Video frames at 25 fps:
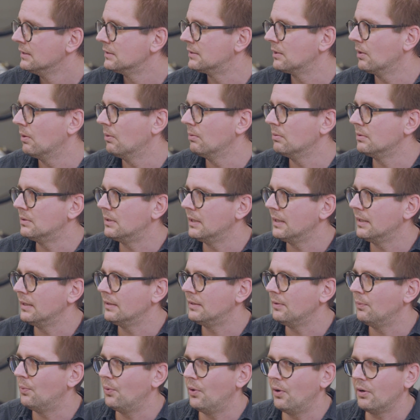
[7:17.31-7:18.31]
So
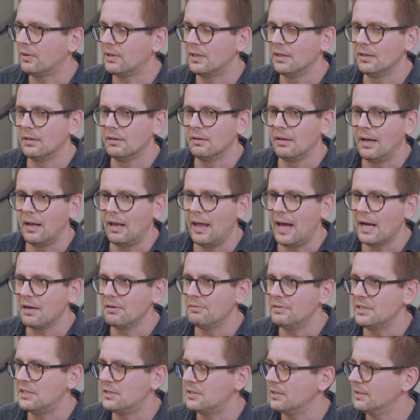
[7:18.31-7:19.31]
the working
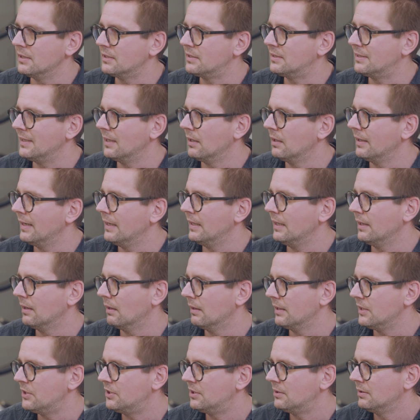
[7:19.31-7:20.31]
language is still
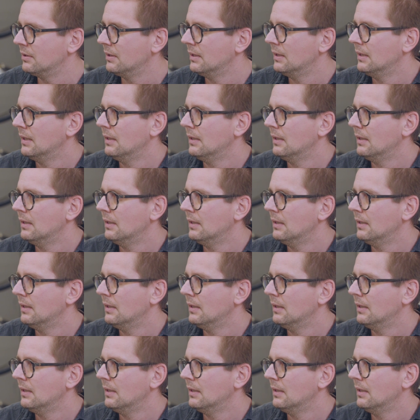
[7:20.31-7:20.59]
English.